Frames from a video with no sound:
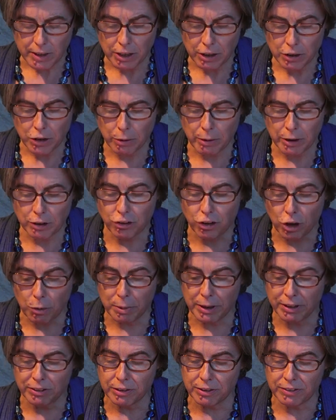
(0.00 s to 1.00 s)

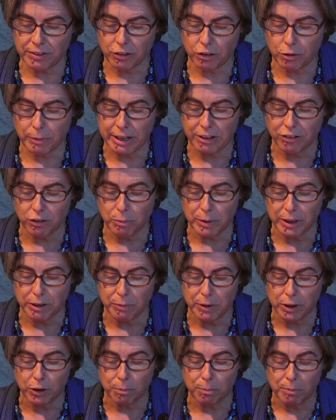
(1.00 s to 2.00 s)
geopolitical situation, we
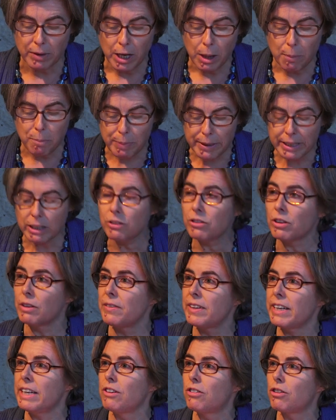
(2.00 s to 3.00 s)
can build
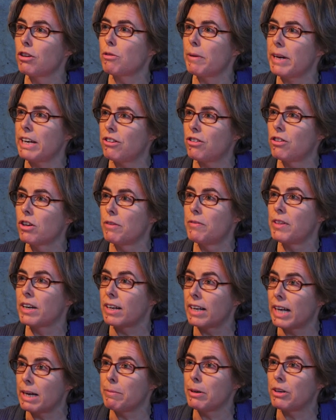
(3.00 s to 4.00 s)
on the integration of the
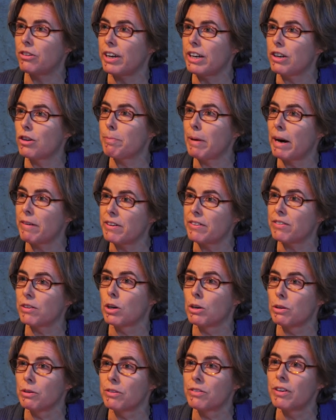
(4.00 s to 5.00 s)
climate change Paris
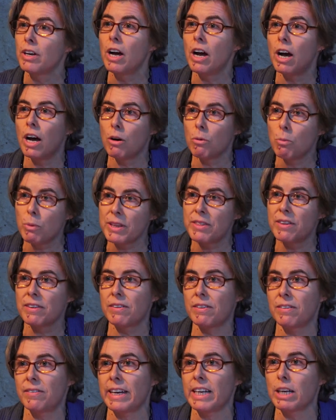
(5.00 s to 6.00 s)
goals with the
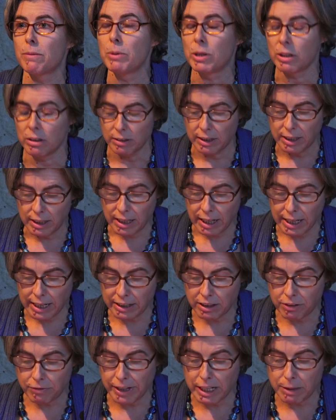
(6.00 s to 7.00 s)
sustainable
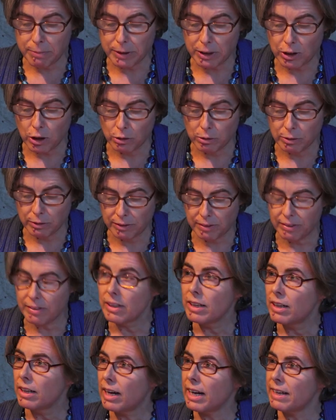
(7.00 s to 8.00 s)
development goals,
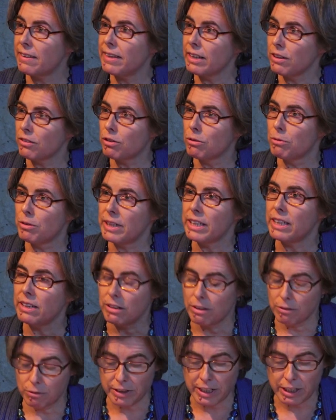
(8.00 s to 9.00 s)
I think, to
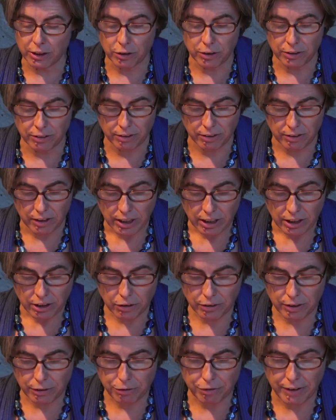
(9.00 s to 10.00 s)
really, really
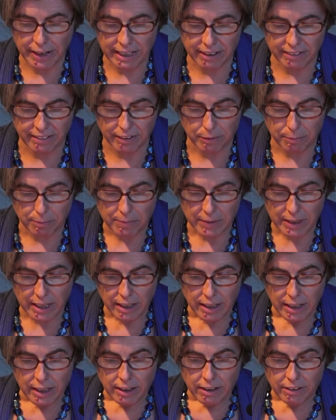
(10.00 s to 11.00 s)
good effect.
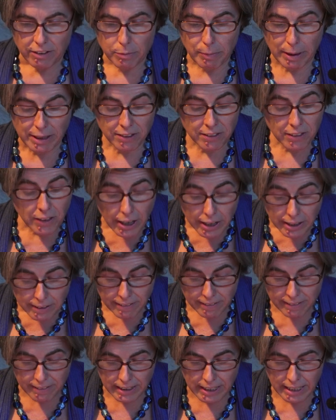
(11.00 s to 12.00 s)
So my third
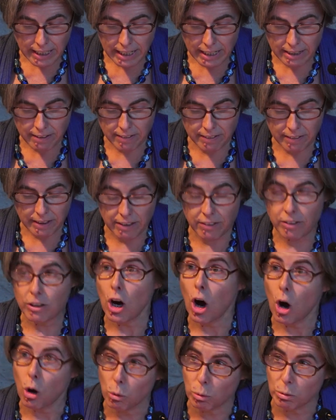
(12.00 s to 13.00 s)
C is
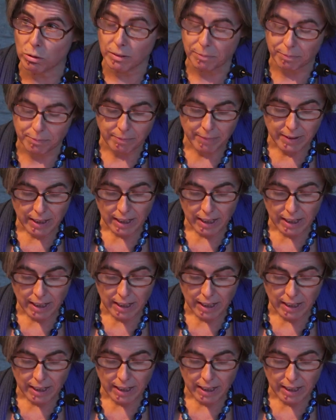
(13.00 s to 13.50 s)
coal.